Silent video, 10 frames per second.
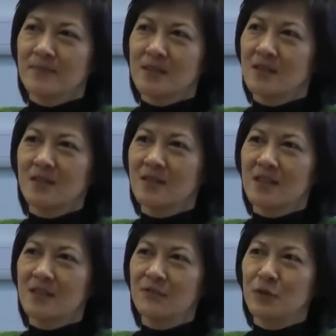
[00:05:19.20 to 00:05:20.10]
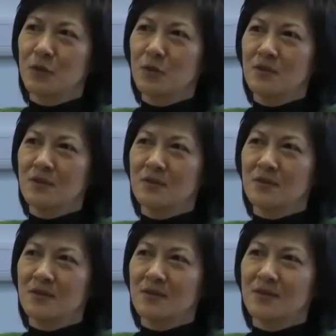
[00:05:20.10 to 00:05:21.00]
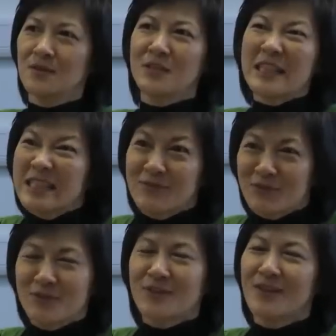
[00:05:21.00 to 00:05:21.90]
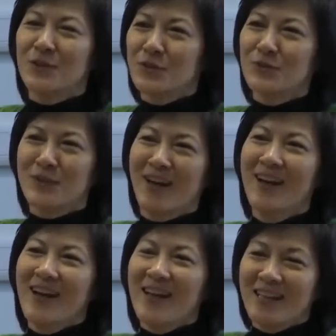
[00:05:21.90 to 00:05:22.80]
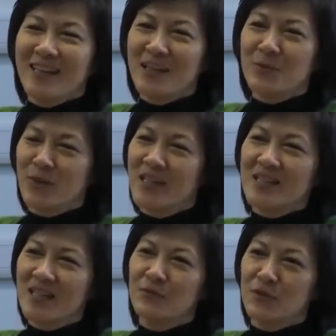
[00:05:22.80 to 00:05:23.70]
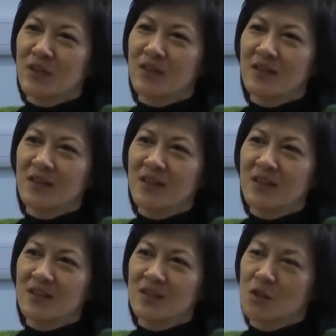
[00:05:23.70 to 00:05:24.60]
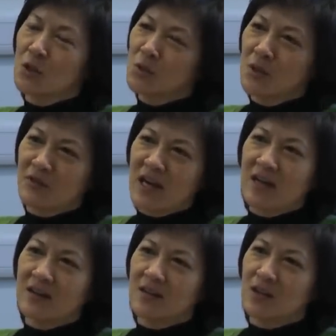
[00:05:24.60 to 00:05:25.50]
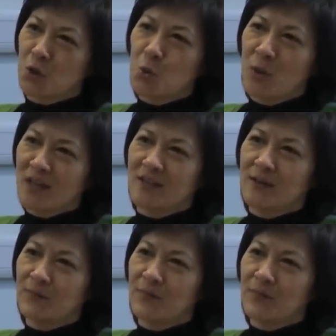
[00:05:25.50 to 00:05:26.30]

it's not that difficult to live also in a place that with a snow around and a cold weather.